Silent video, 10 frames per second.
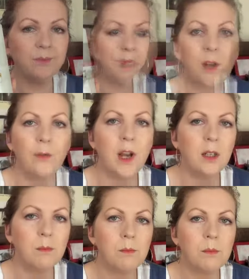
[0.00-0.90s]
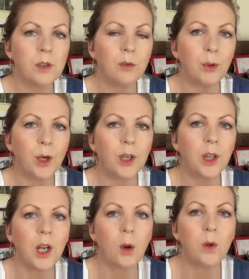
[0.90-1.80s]
So a random sort of product
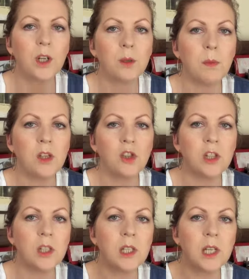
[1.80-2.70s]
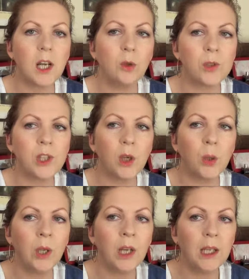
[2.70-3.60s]
that I wanted to mention today
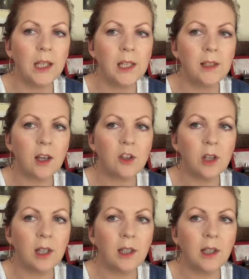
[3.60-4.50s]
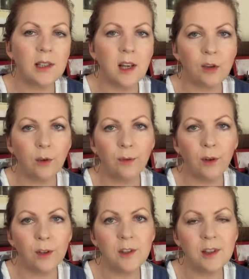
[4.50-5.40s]
also is actually a dental
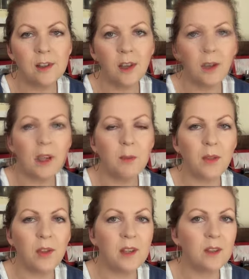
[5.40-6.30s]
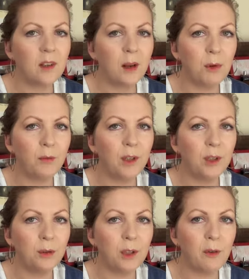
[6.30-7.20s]
floss. Speaking about things that I'm not very
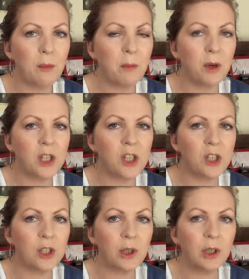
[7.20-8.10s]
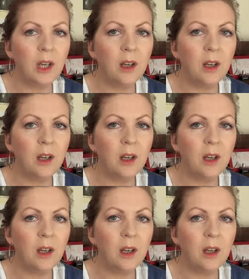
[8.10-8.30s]
good at remembering to do,